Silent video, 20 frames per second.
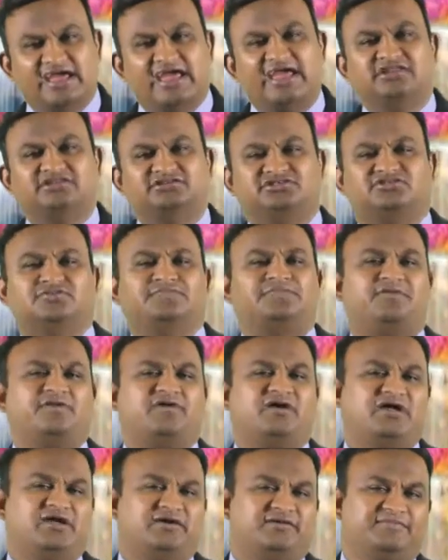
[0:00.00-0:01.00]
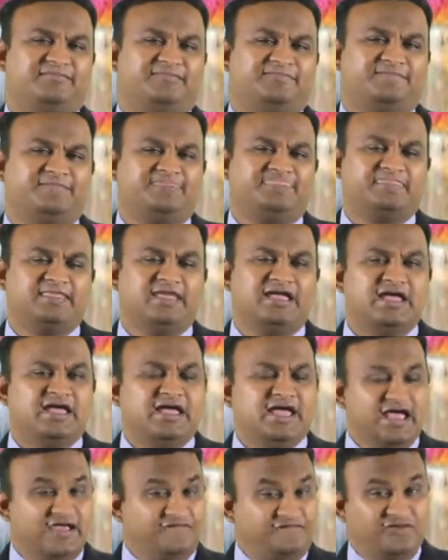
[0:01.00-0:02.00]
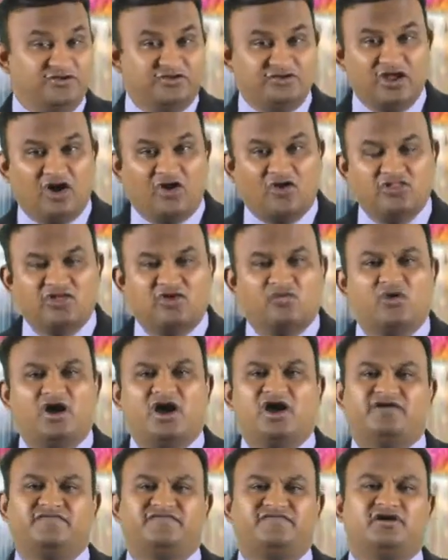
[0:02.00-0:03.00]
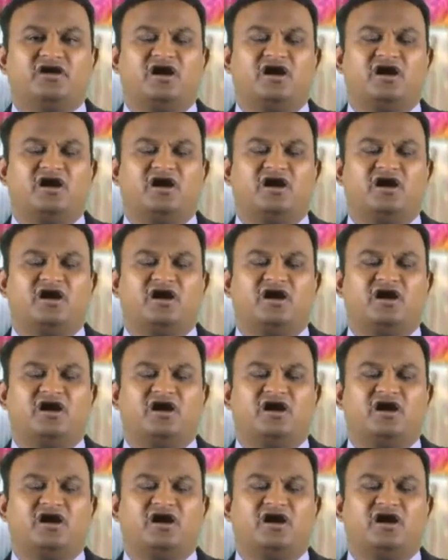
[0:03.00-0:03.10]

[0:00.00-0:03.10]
into prayer. If you know the Word of